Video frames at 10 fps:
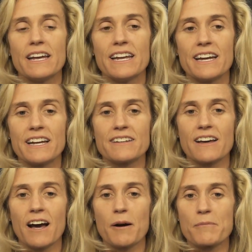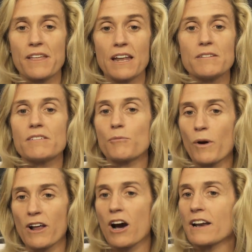And then
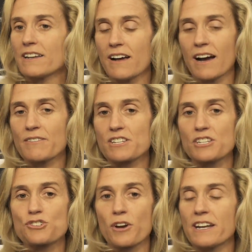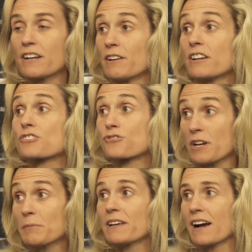went on and obviously trained at an
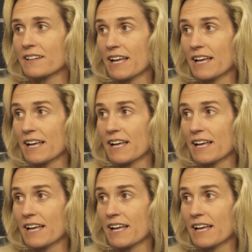extremely high